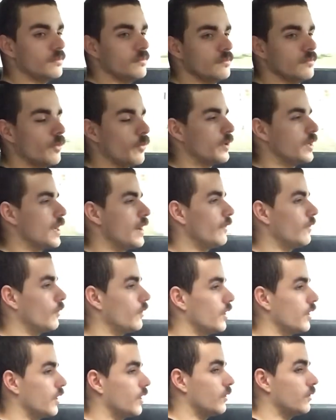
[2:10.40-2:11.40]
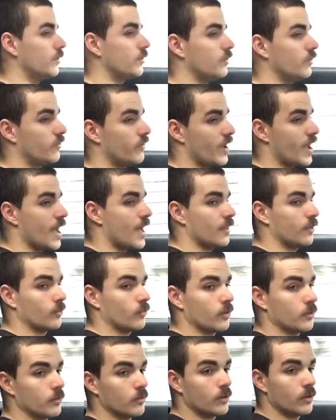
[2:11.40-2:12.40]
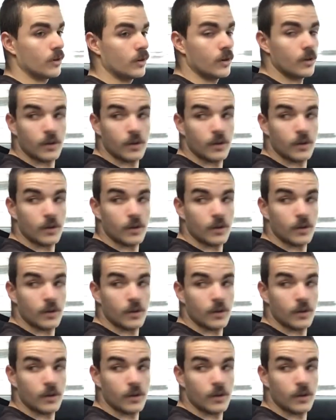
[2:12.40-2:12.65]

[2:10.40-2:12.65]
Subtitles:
But we never want to go too fast when we're